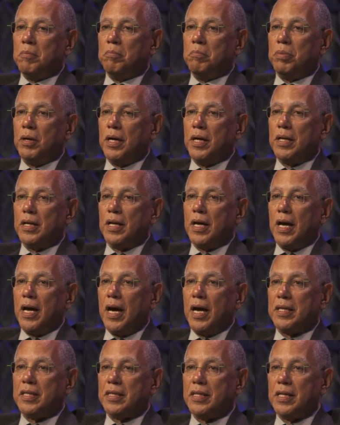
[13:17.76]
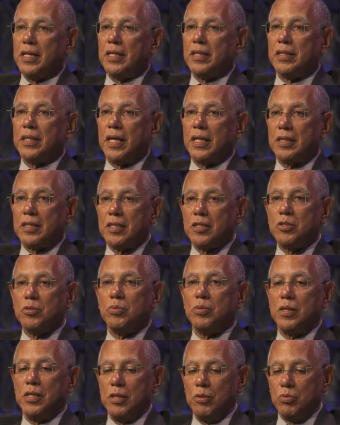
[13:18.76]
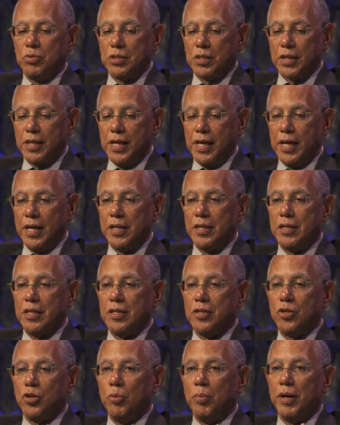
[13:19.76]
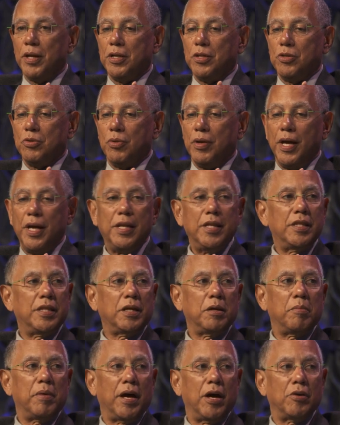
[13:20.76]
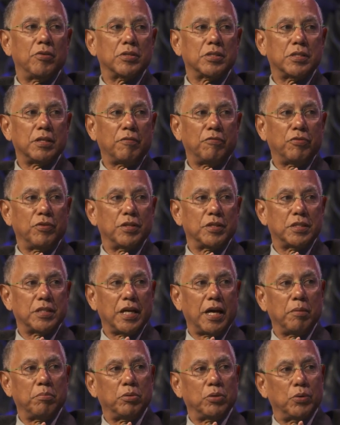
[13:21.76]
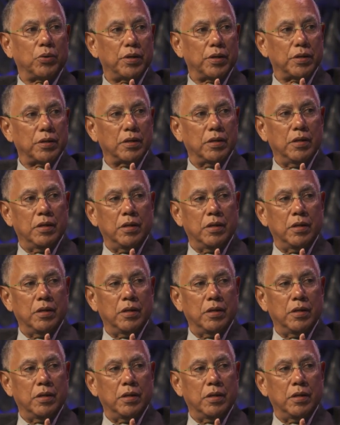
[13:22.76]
But I think that this, he was a candidate nobody knew anything about except for the tabloid